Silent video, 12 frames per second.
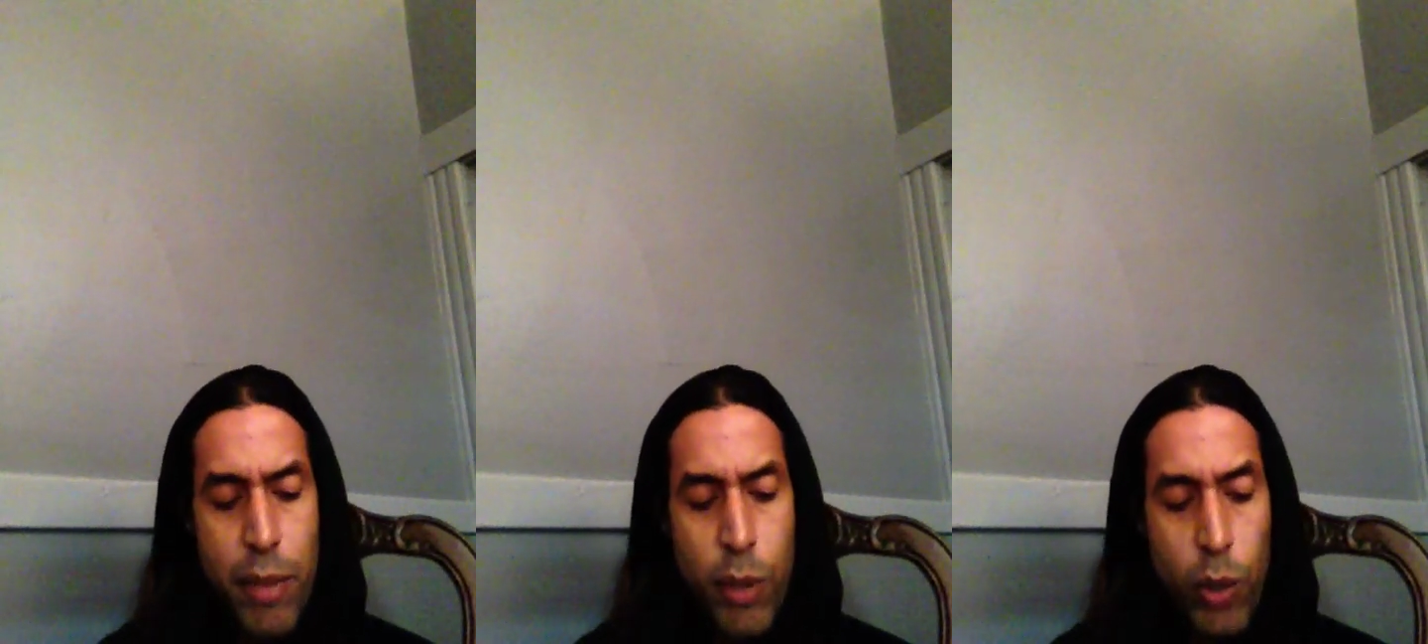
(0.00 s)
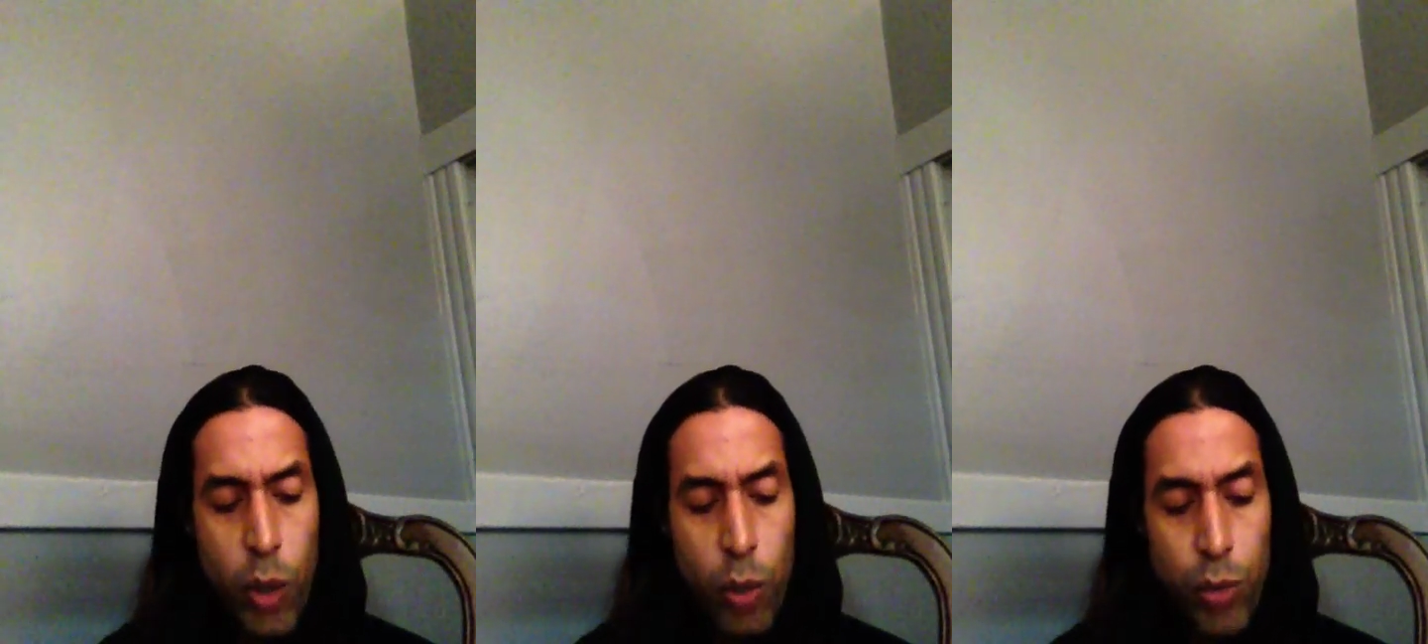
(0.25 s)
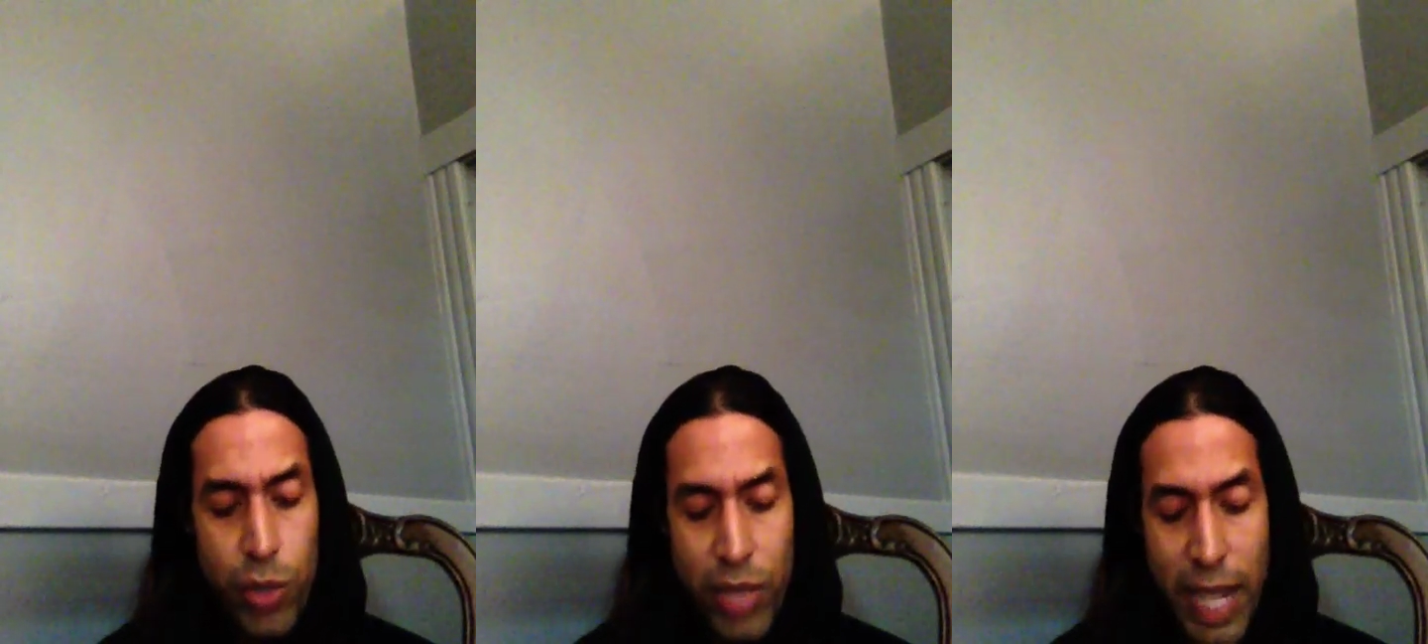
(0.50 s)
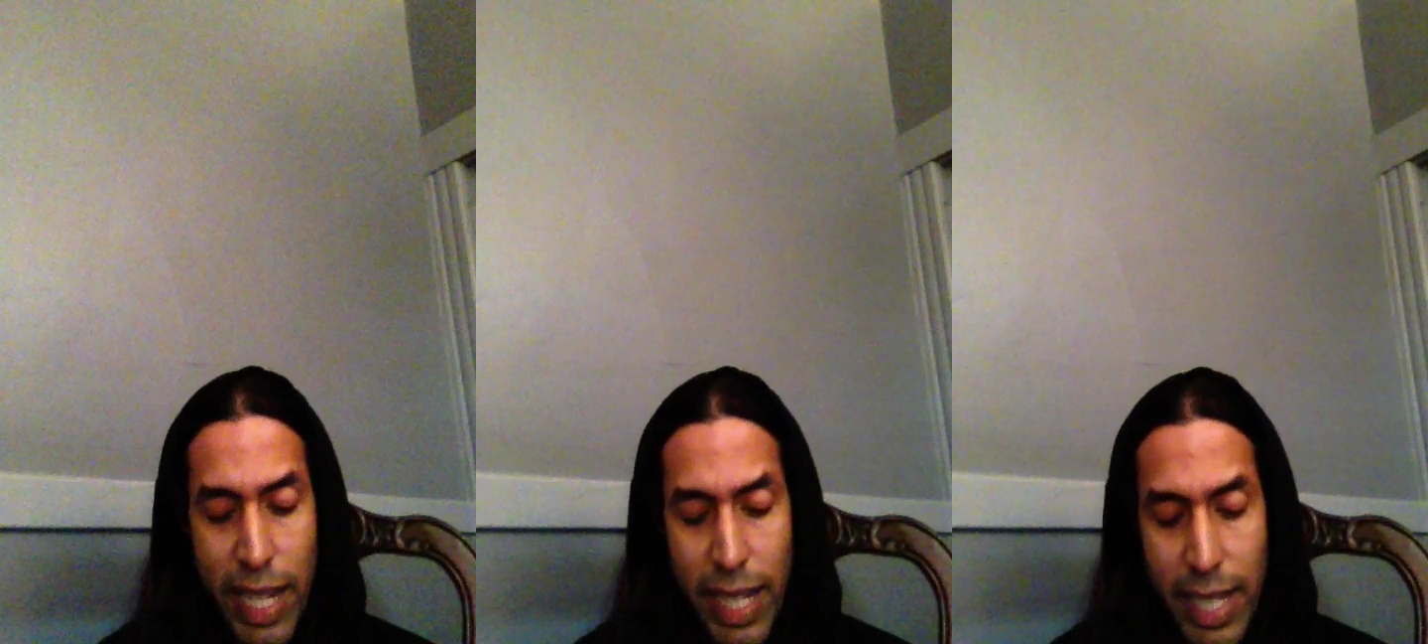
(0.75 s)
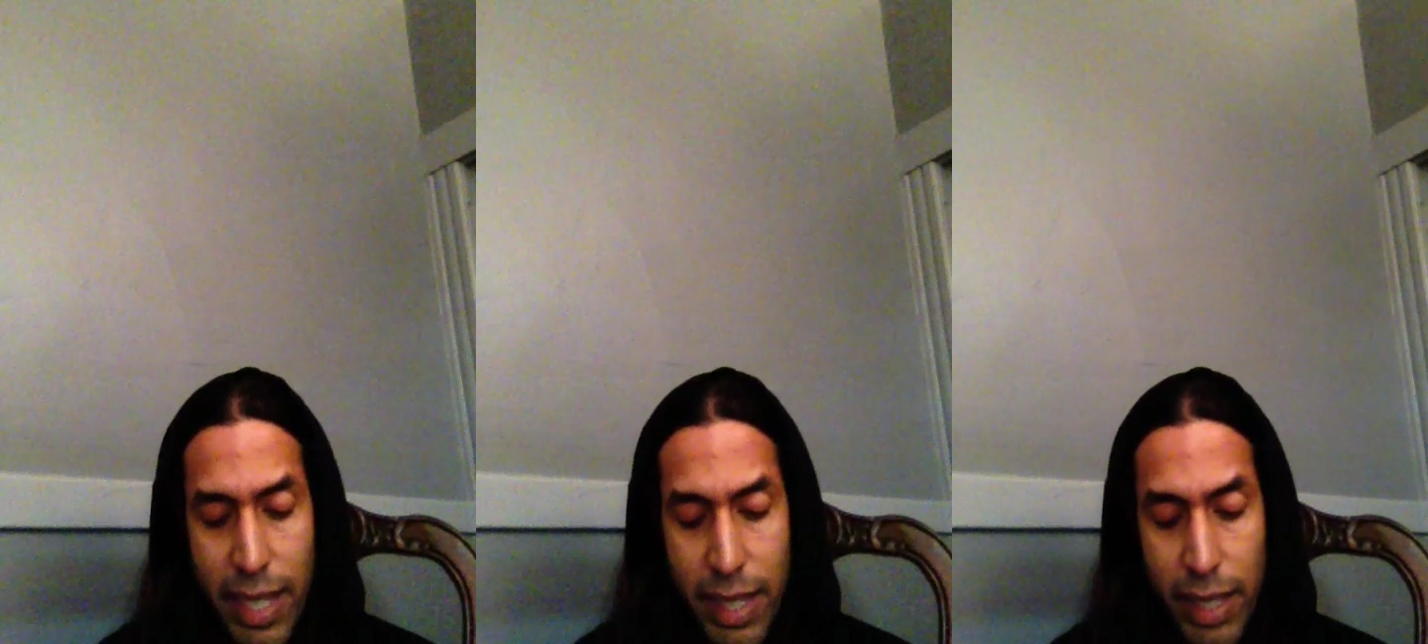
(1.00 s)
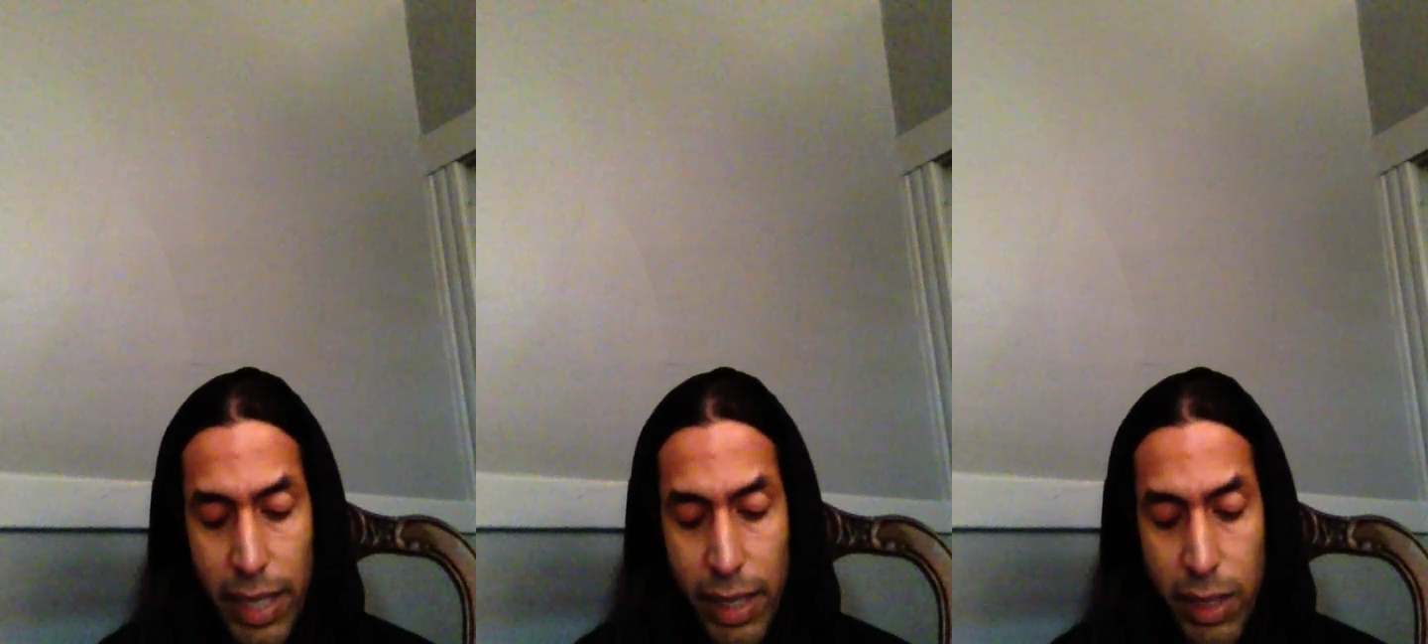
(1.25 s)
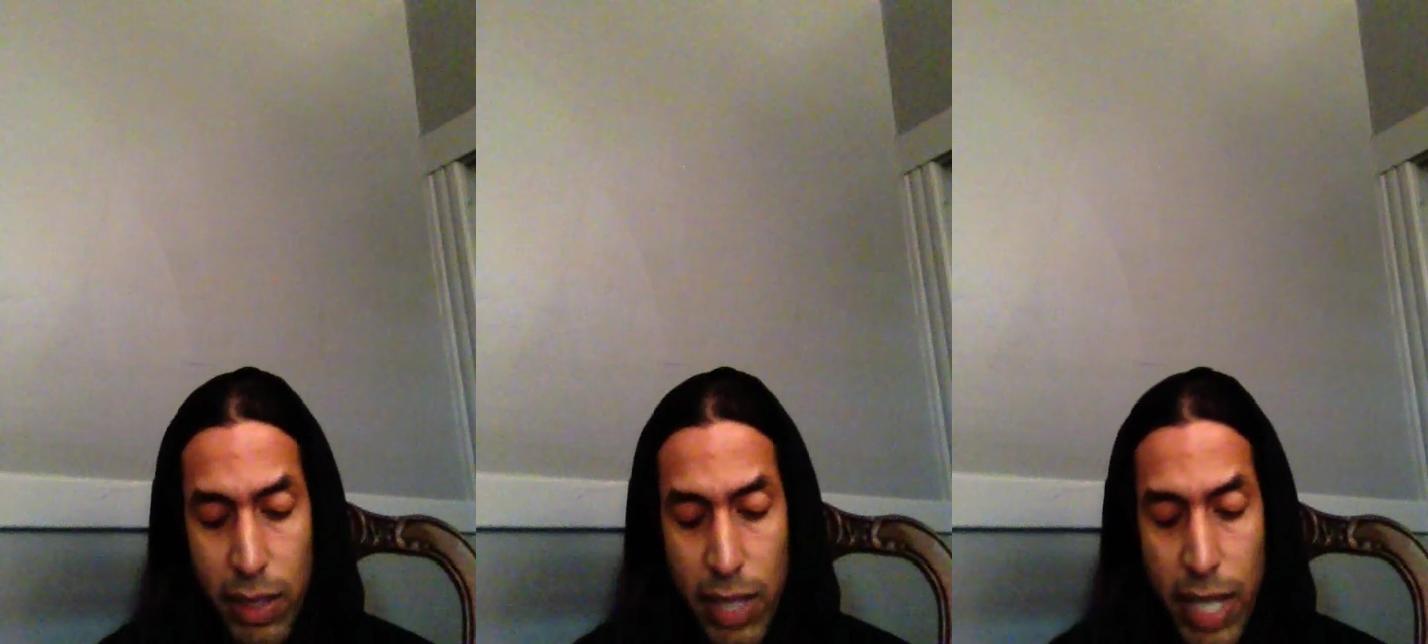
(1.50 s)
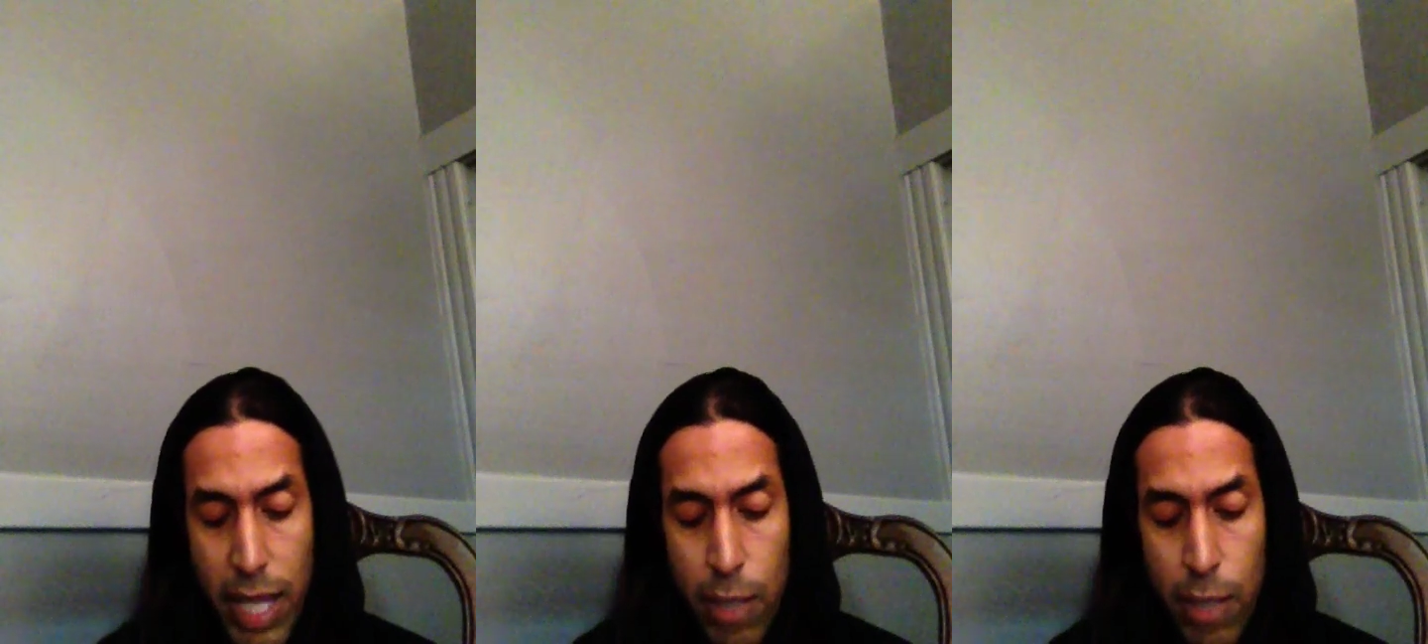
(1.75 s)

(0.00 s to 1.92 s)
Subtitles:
your own say in things.